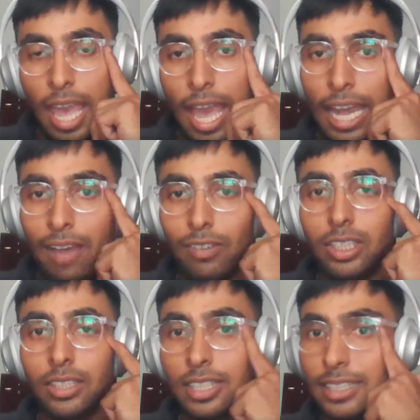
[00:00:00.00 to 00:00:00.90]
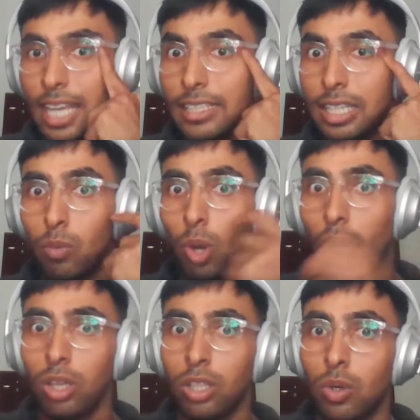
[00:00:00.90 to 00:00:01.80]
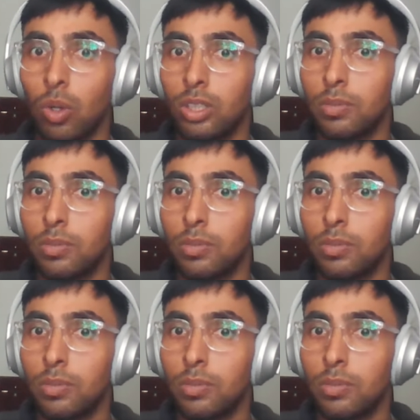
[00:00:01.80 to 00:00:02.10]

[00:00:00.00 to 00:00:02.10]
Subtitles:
And I was just discussing what all the roles,